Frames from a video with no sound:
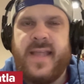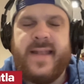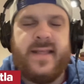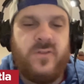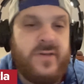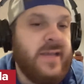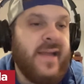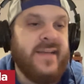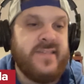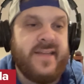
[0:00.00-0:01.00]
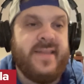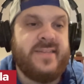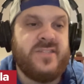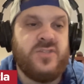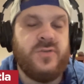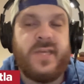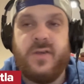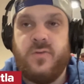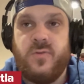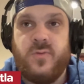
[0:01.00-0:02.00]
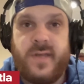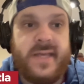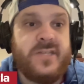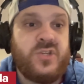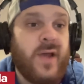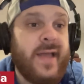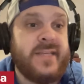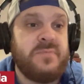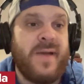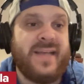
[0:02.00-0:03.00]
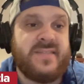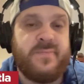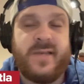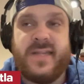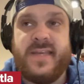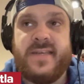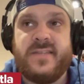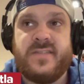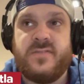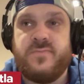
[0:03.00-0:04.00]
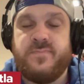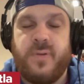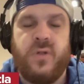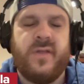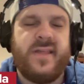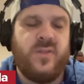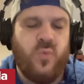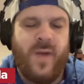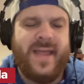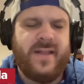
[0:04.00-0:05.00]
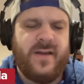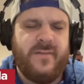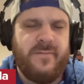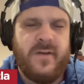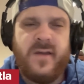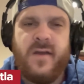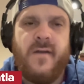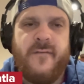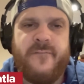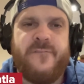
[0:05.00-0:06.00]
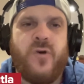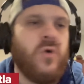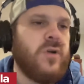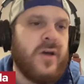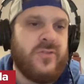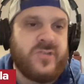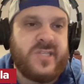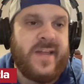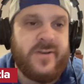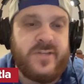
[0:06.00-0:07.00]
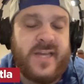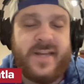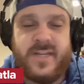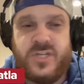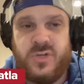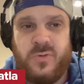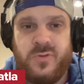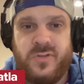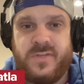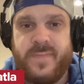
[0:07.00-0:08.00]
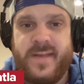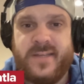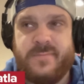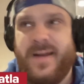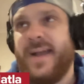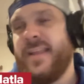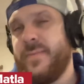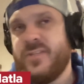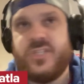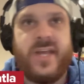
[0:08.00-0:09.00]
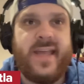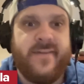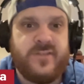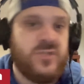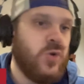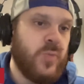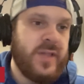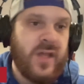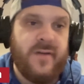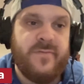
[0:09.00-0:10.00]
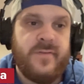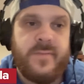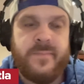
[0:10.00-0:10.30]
And I look at guys like Nick Suzuki, who he's trying his best, but he is pulling the weight of four other centers on his shoulders because behind him it's Jake Evans, who we love,